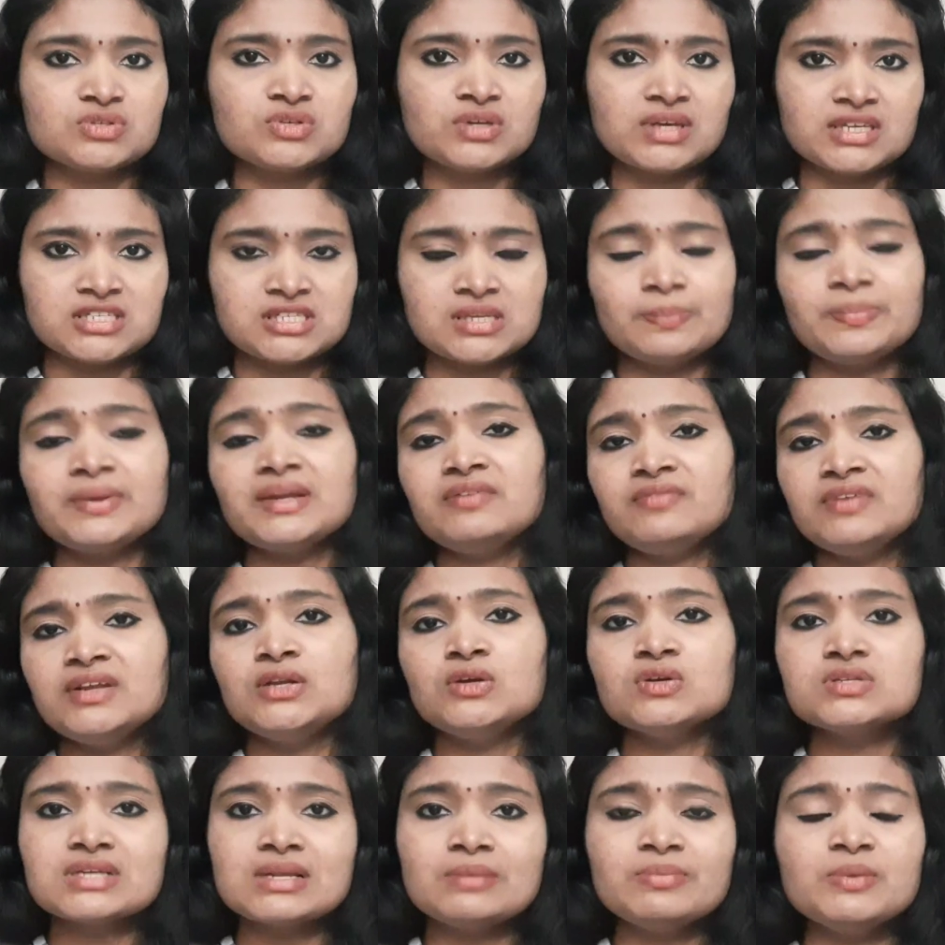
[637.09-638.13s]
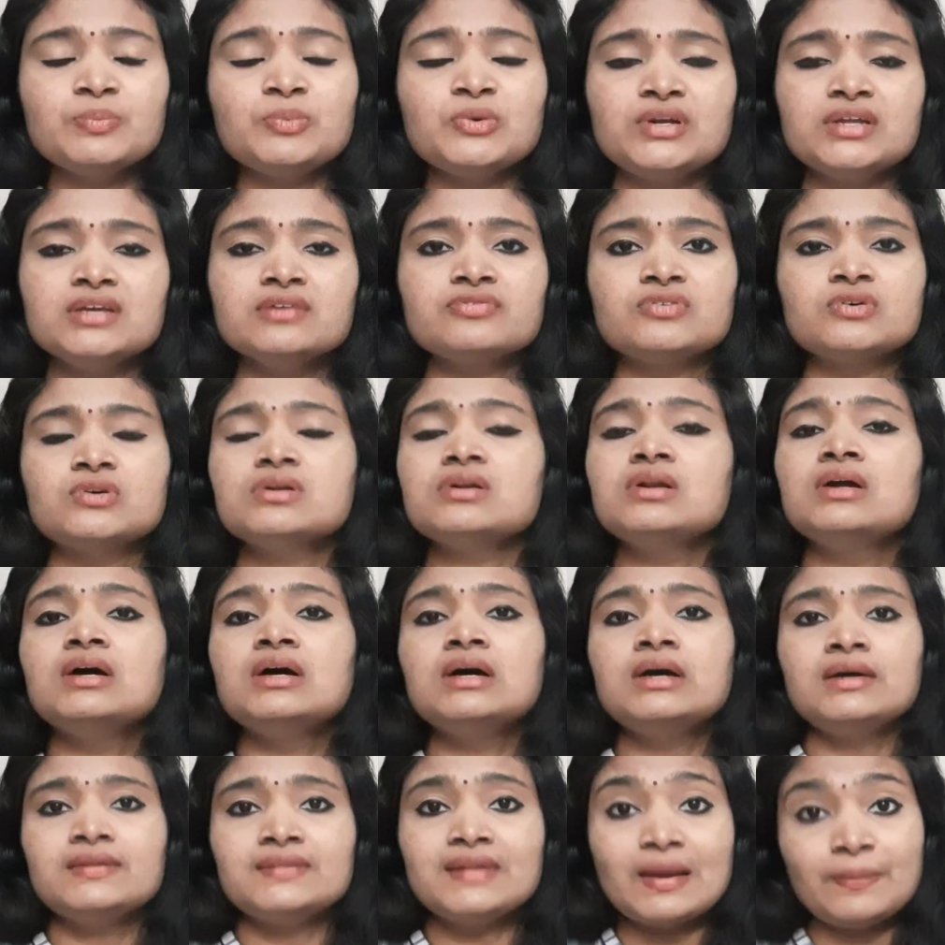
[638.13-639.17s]
Okay, separate videos I'll be putting for
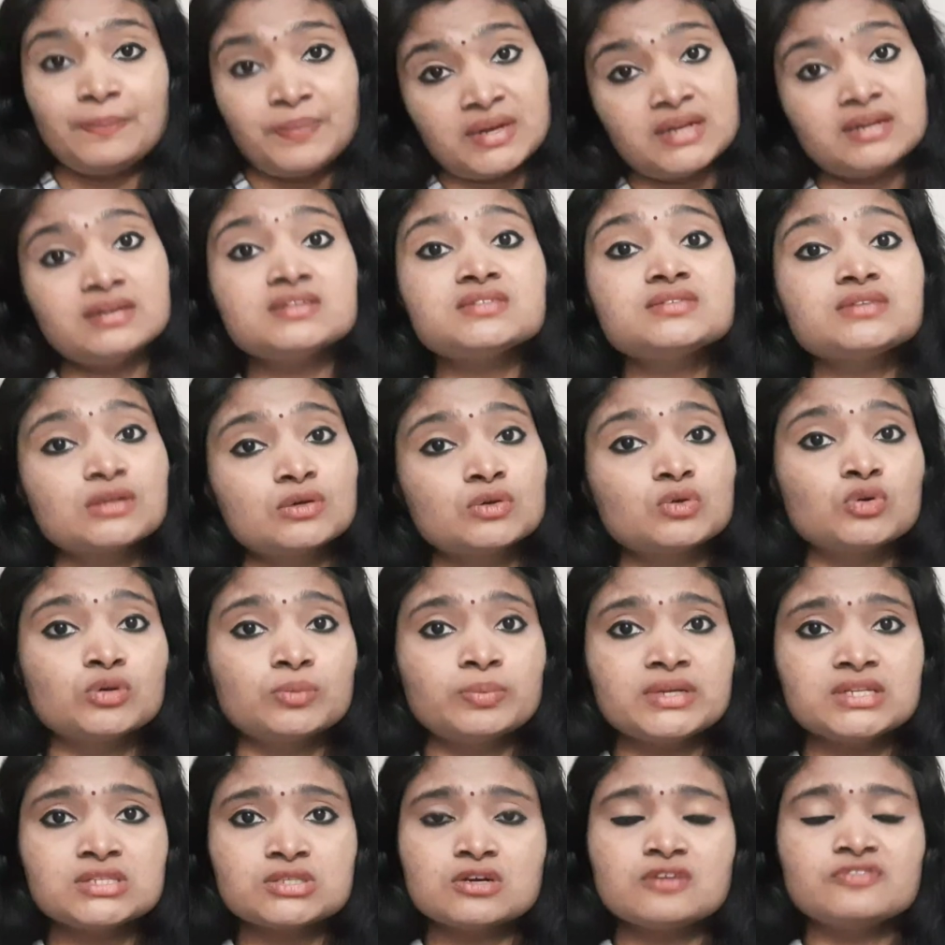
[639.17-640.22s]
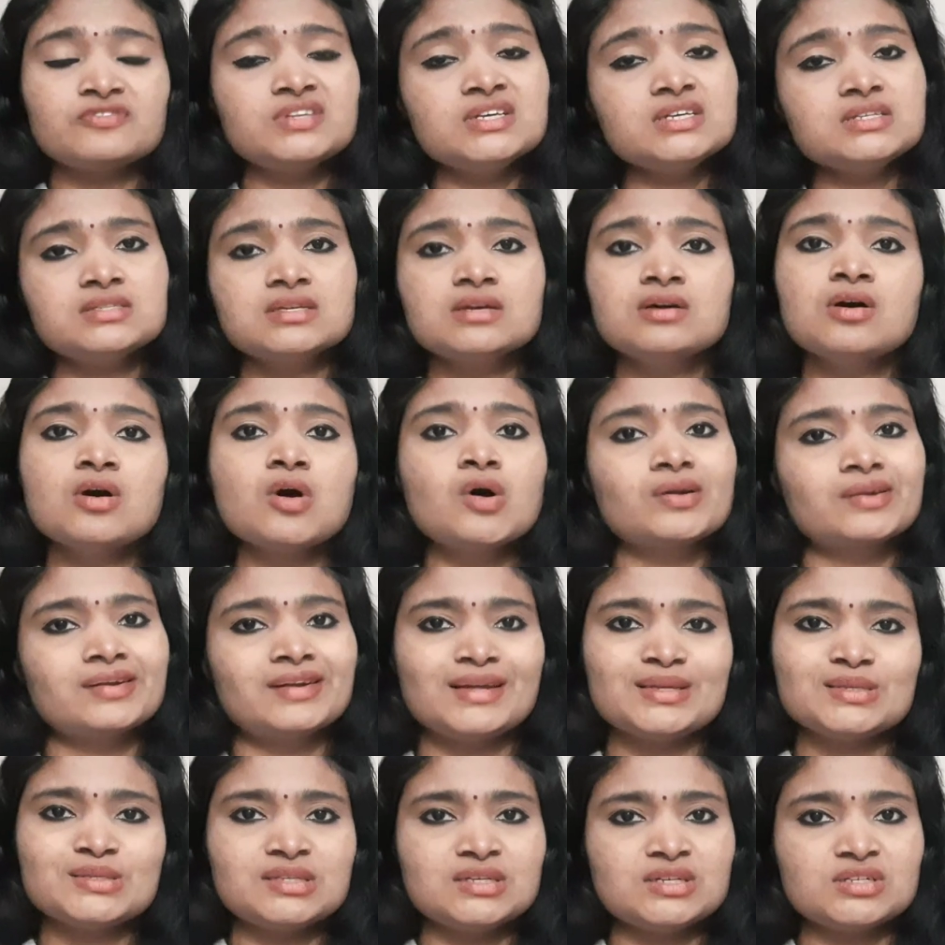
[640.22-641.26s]
the apprentice recruitments of these
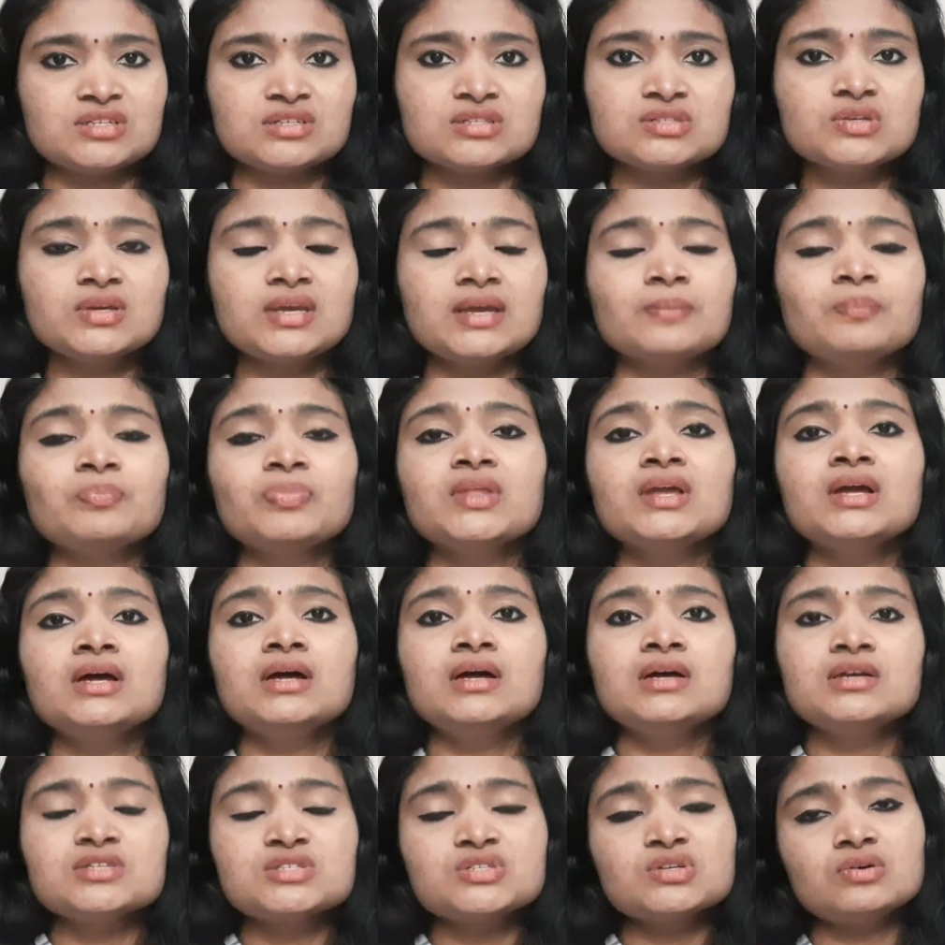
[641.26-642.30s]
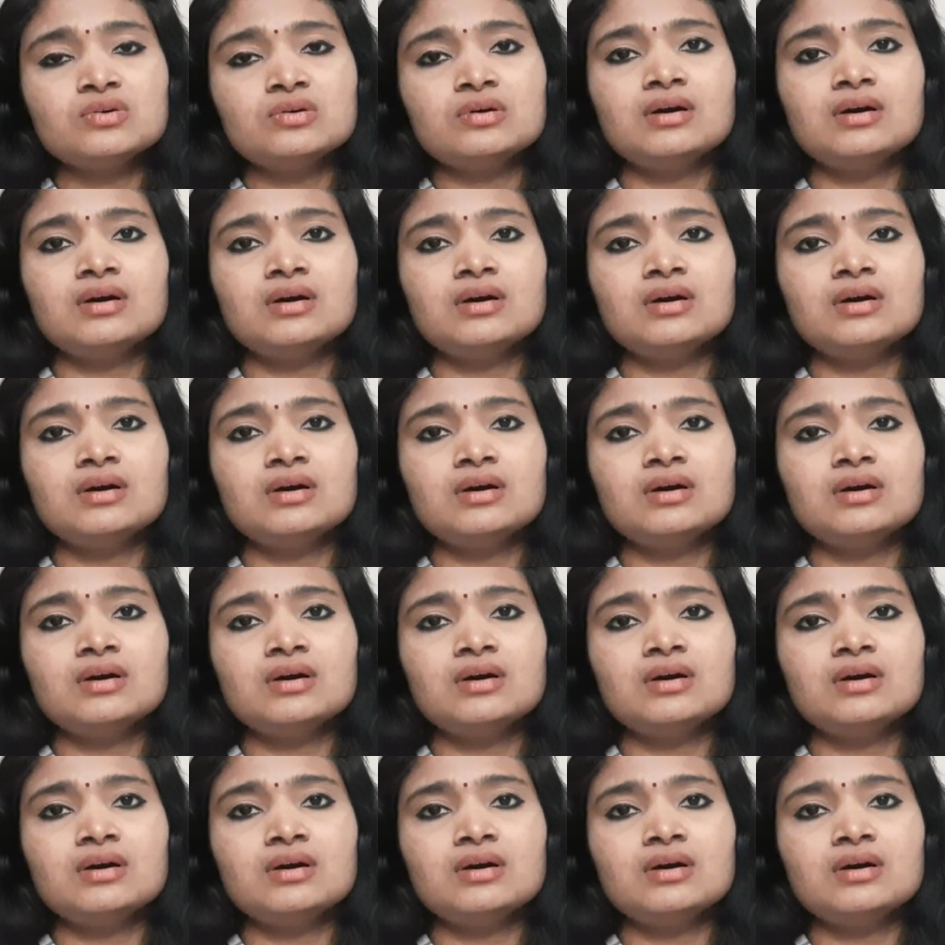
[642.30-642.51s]
organizations. Okay, so